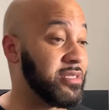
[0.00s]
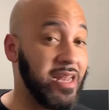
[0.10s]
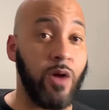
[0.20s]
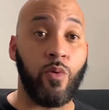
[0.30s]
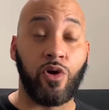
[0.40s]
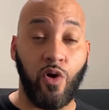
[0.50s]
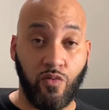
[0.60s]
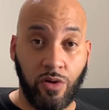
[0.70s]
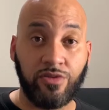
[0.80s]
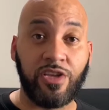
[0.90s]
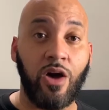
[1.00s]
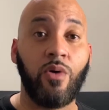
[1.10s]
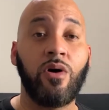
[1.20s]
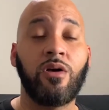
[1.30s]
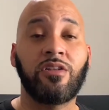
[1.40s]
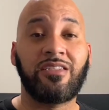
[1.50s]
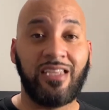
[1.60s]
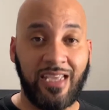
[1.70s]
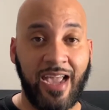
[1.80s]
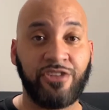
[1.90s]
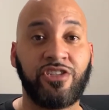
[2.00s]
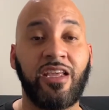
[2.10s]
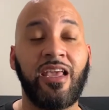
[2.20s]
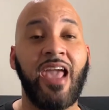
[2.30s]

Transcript: tonight where Caruso, THT,